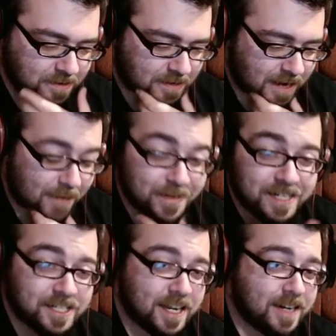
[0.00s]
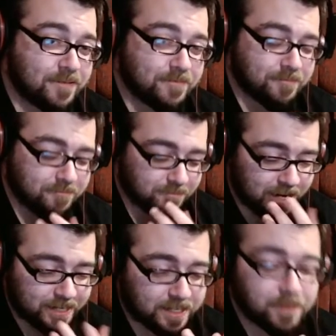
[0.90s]
I've been trying to
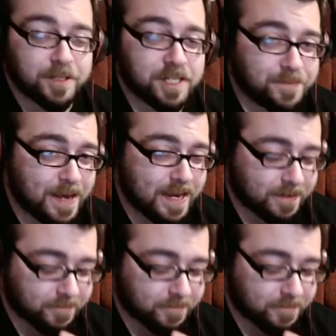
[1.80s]
like a couple years back,